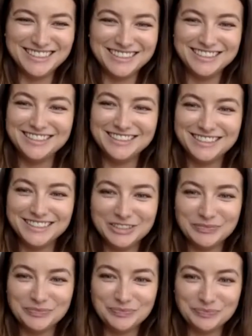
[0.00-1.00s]

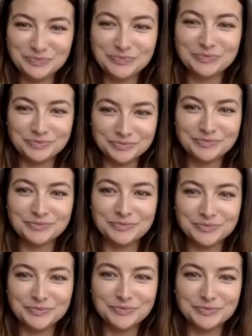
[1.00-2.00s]

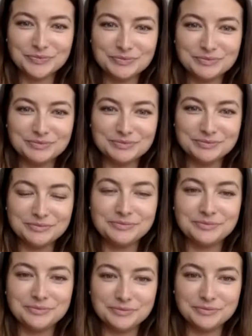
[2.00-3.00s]

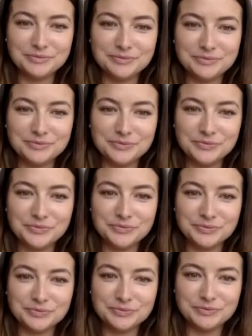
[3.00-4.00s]

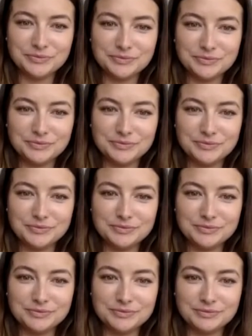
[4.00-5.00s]

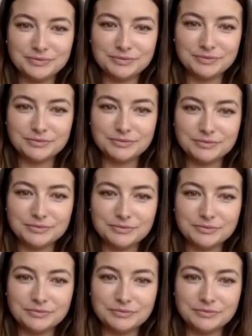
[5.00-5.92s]
[no speech]